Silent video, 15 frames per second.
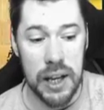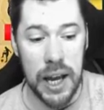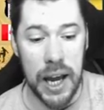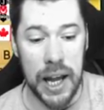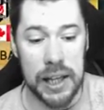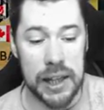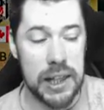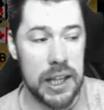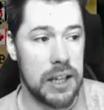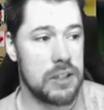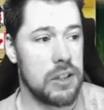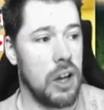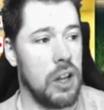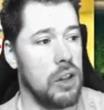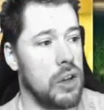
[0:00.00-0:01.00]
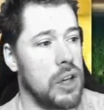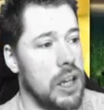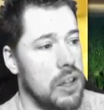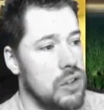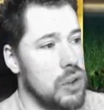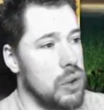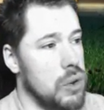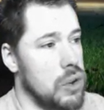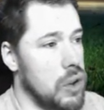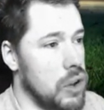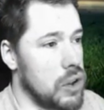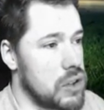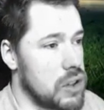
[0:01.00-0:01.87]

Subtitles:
and things aren't looking too good.